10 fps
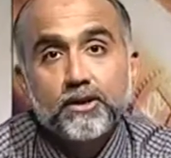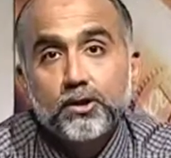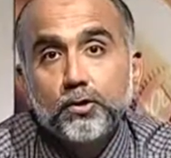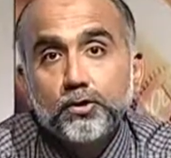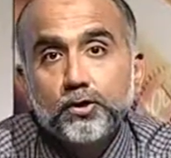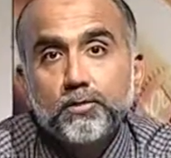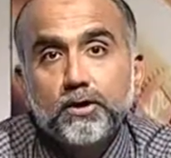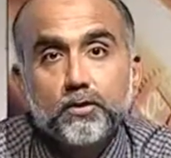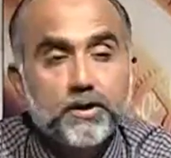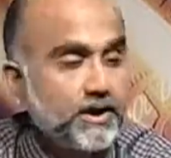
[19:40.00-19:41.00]
You should be
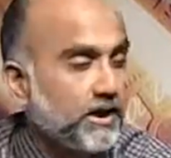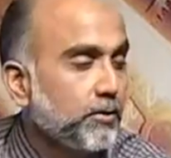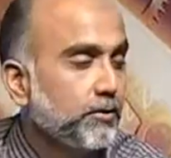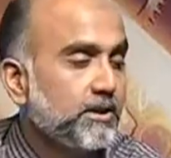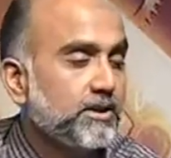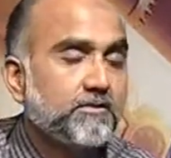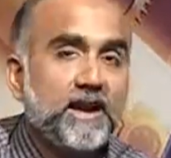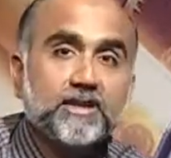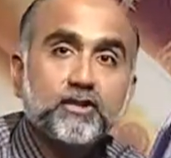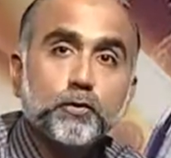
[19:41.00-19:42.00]
looking into these
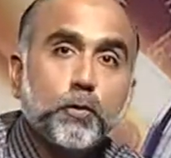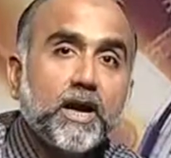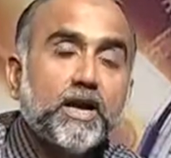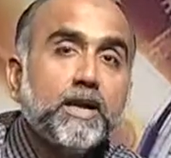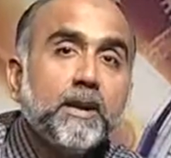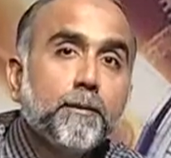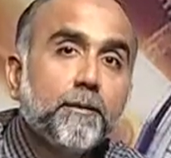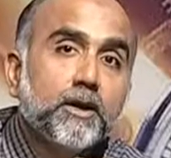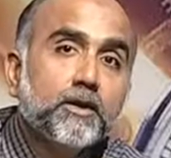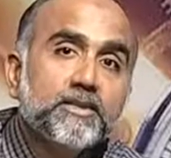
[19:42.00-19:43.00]
factors. Why?
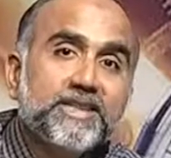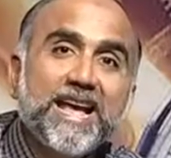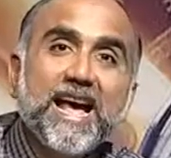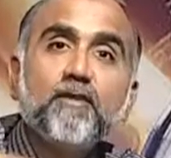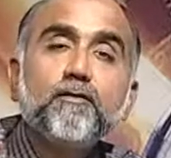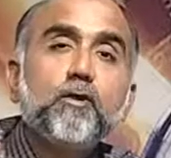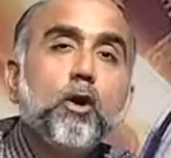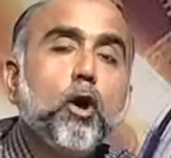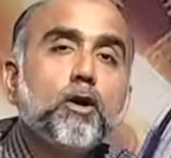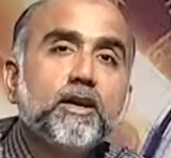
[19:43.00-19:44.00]
Because they have
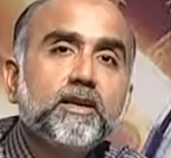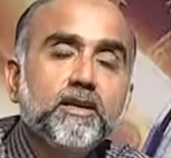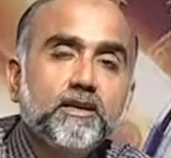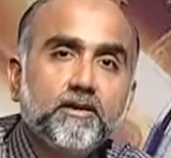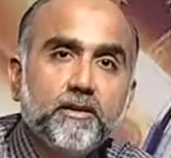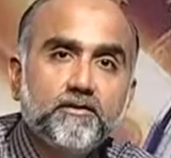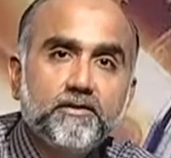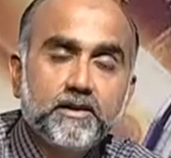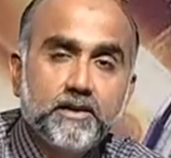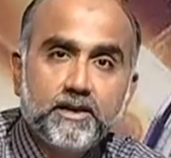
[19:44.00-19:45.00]
long run
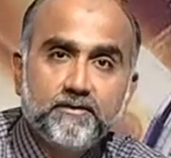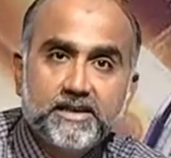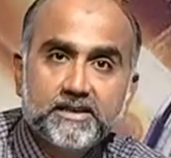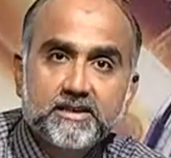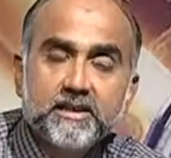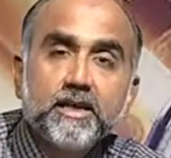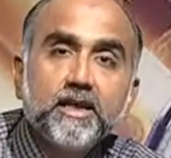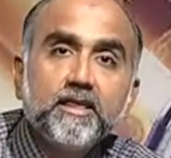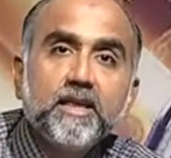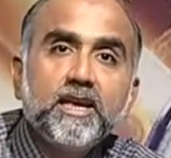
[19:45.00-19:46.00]
effects.
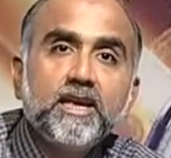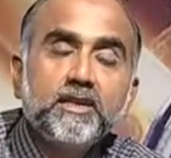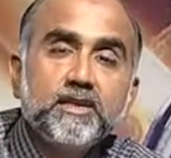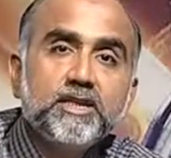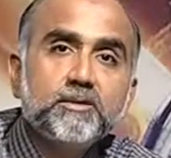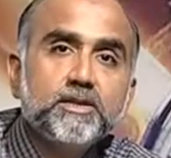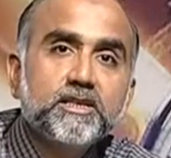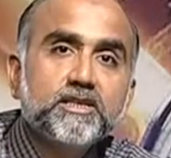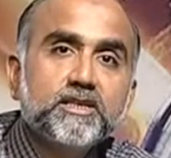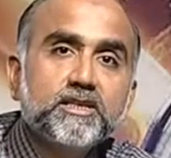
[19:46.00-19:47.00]
These
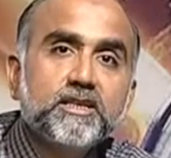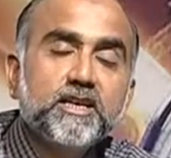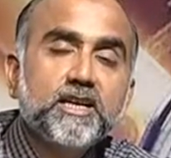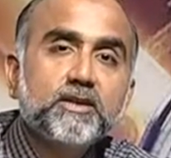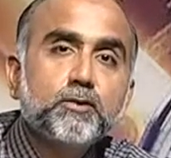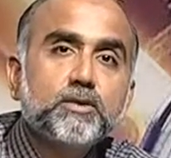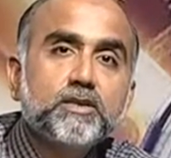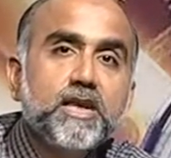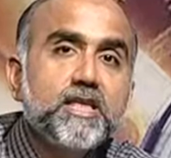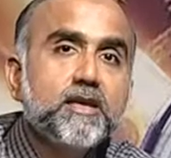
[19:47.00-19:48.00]
businesses, they tend to
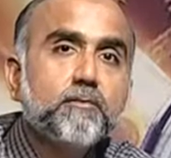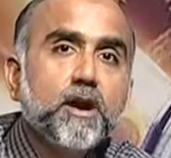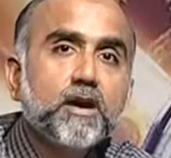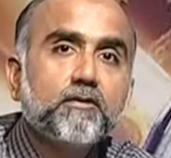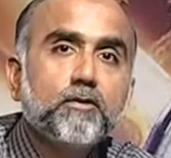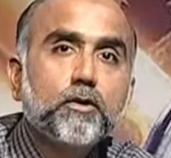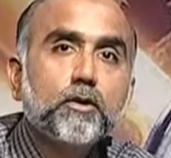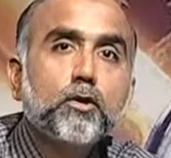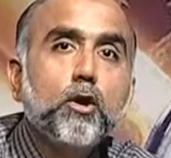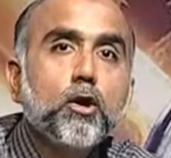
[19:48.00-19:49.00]
stay in the market for a
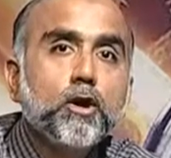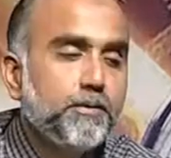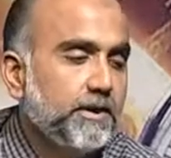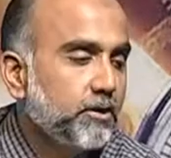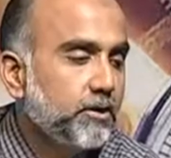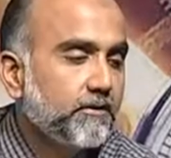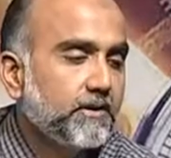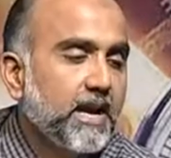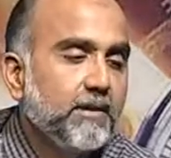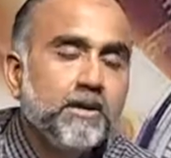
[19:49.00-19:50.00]
longer period of
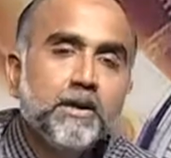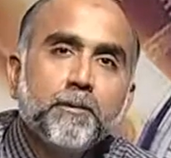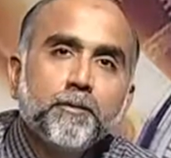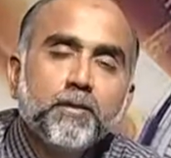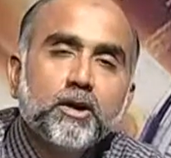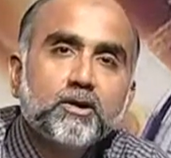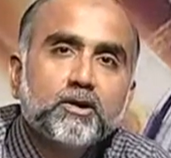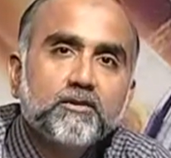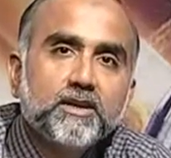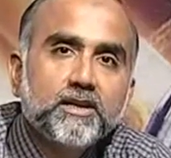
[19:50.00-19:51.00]
time because
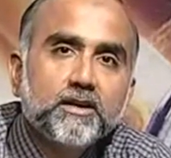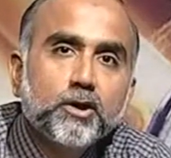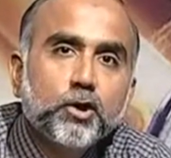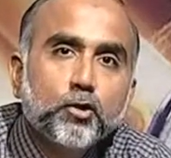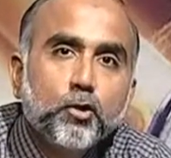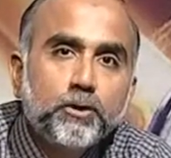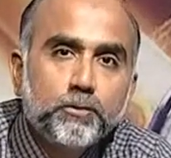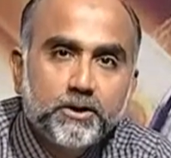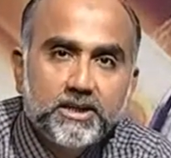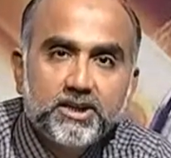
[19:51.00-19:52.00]
of their growth
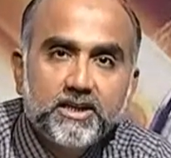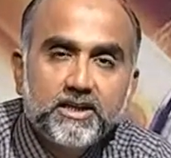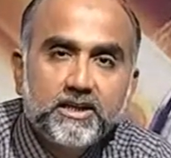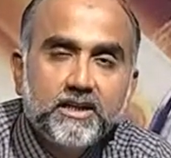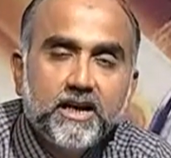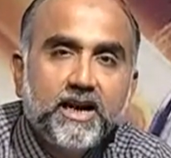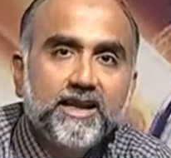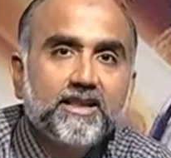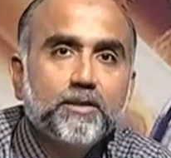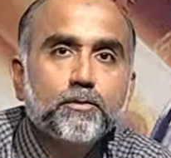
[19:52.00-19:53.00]
potentiality
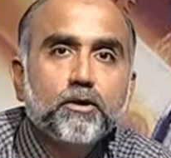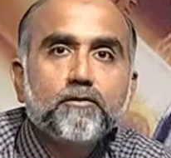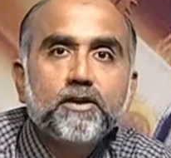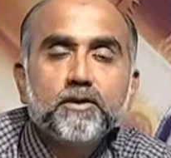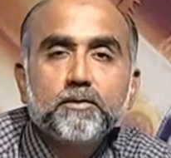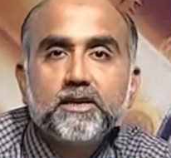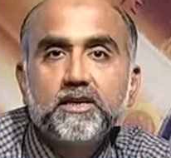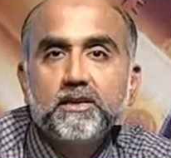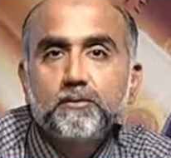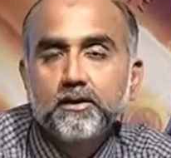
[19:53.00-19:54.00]
and their
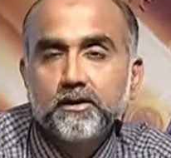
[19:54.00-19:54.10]
profitability